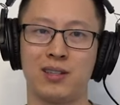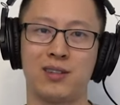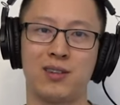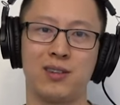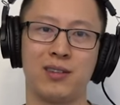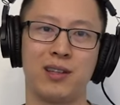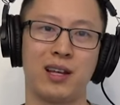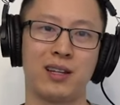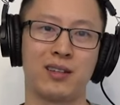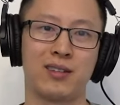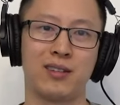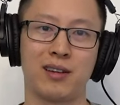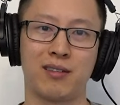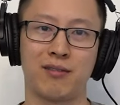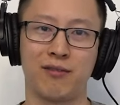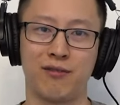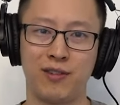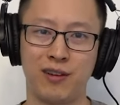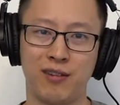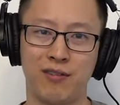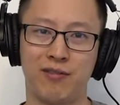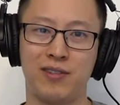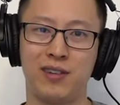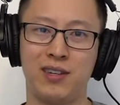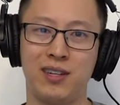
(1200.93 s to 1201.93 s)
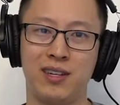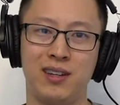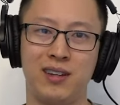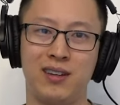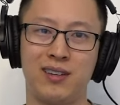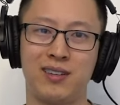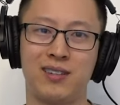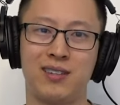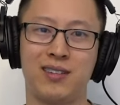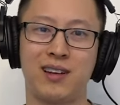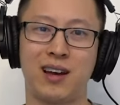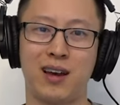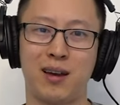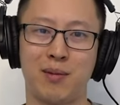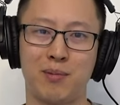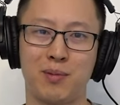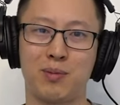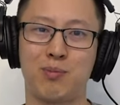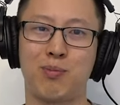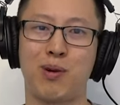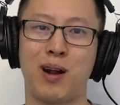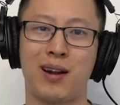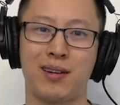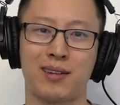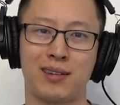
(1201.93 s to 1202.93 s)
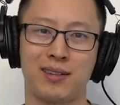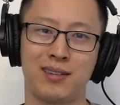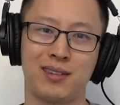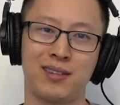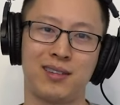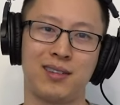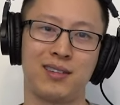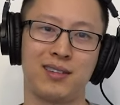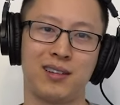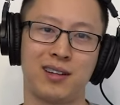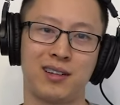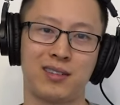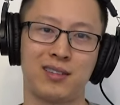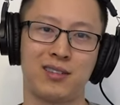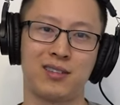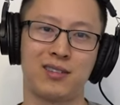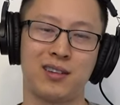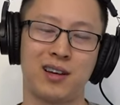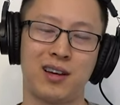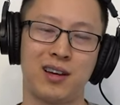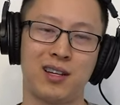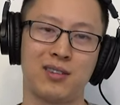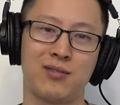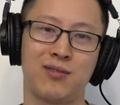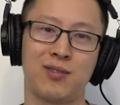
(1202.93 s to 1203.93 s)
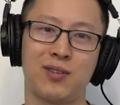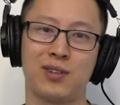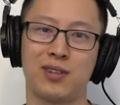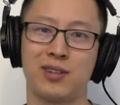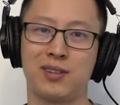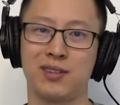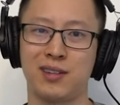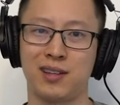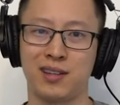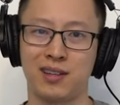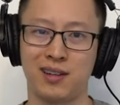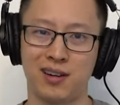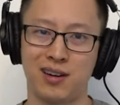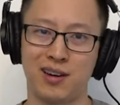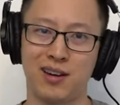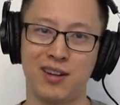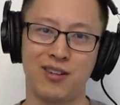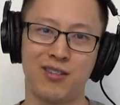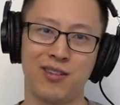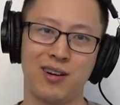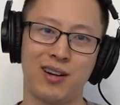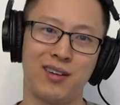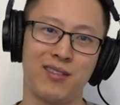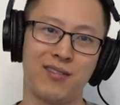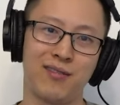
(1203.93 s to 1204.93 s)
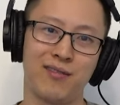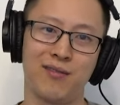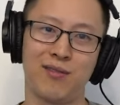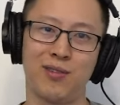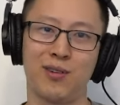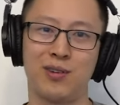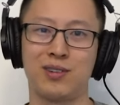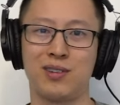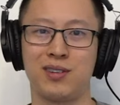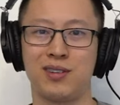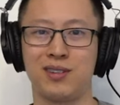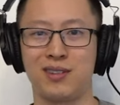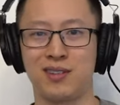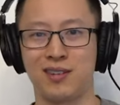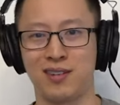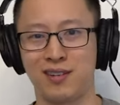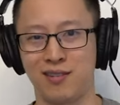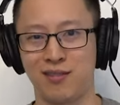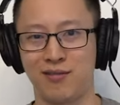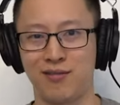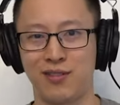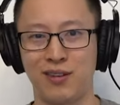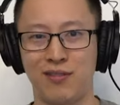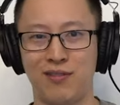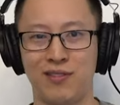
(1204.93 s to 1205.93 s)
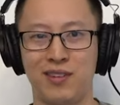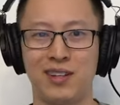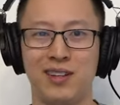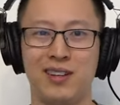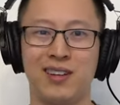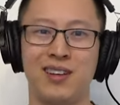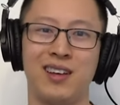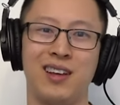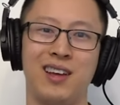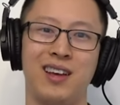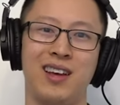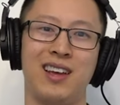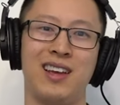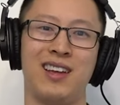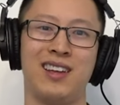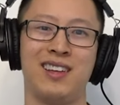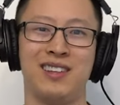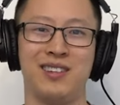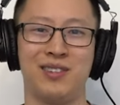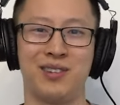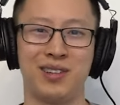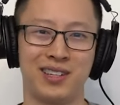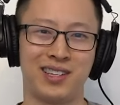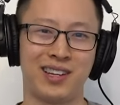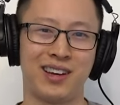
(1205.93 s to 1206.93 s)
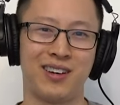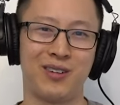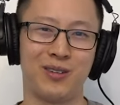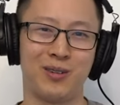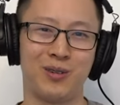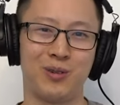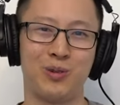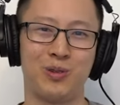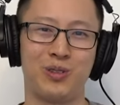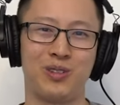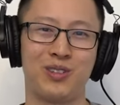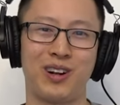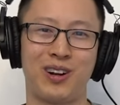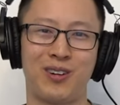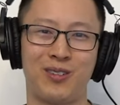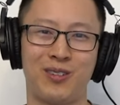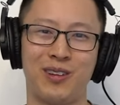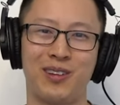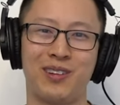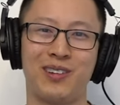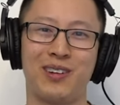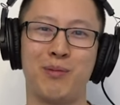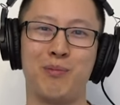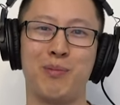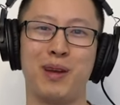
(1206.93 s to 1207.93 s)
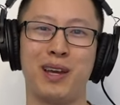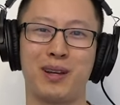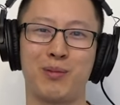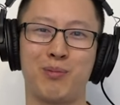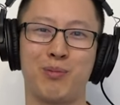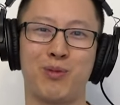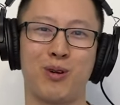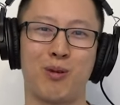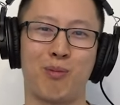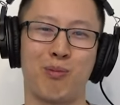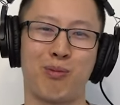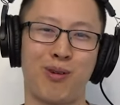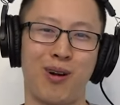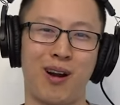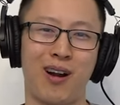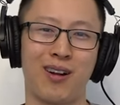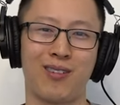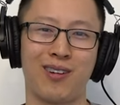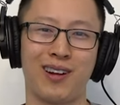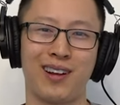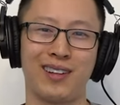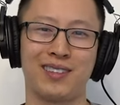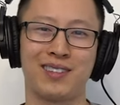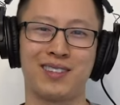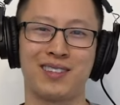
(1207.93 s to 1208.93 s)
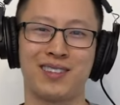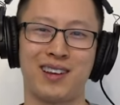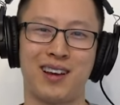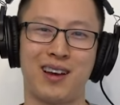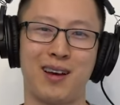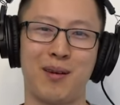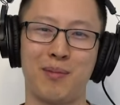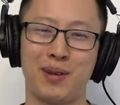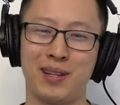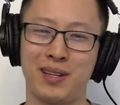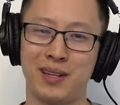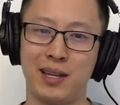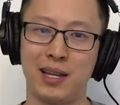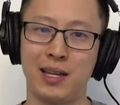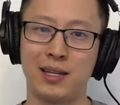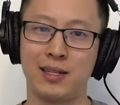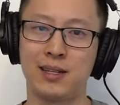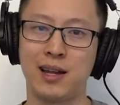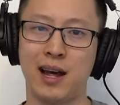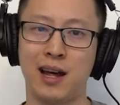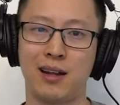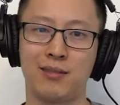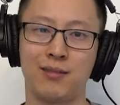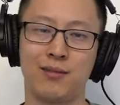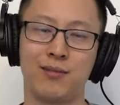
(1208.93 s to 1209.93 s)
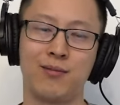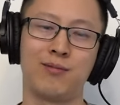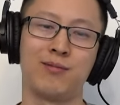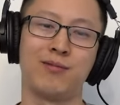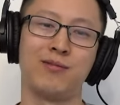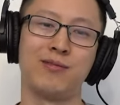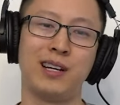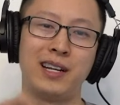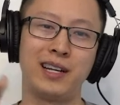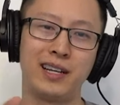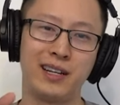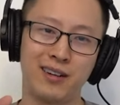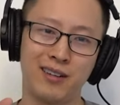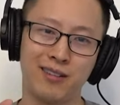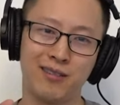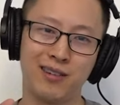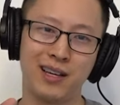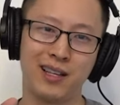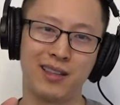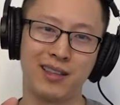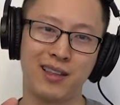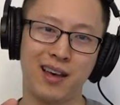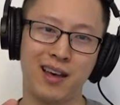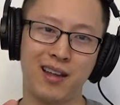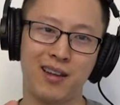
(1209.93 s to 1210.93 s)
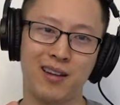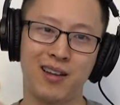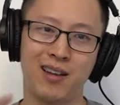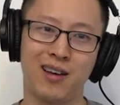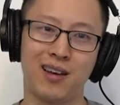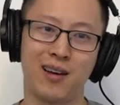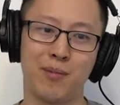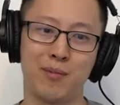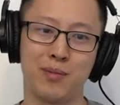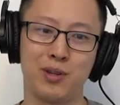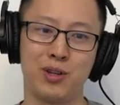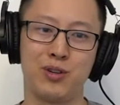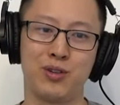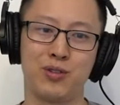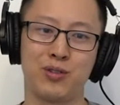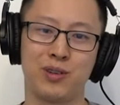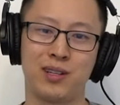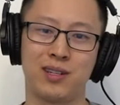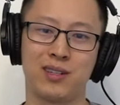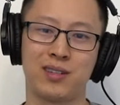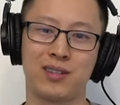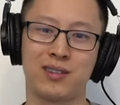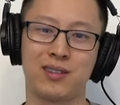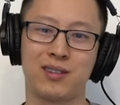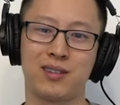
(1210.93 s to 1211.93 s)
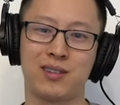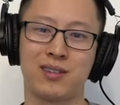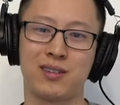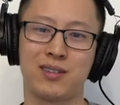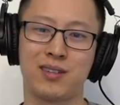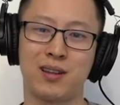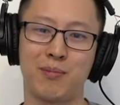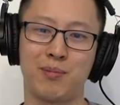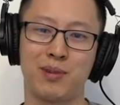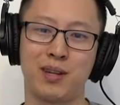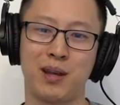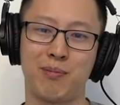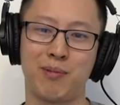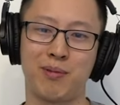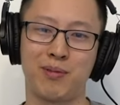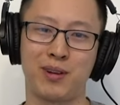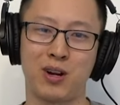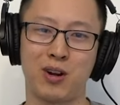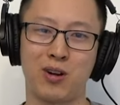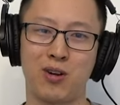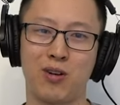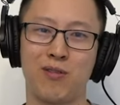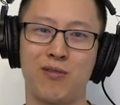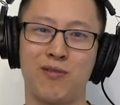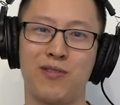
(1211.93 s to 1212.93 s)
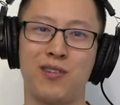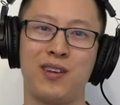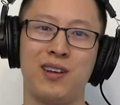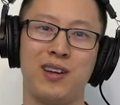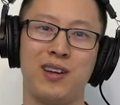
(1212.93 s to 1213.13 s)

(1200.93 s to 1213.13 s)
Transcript: So that's like fifty times practicing an exercise versus like one hundred versus one hundred fifty. You can tell who's generally going to make more progress. Um, it, it's not linear like that. Um, usually it's some type of curve.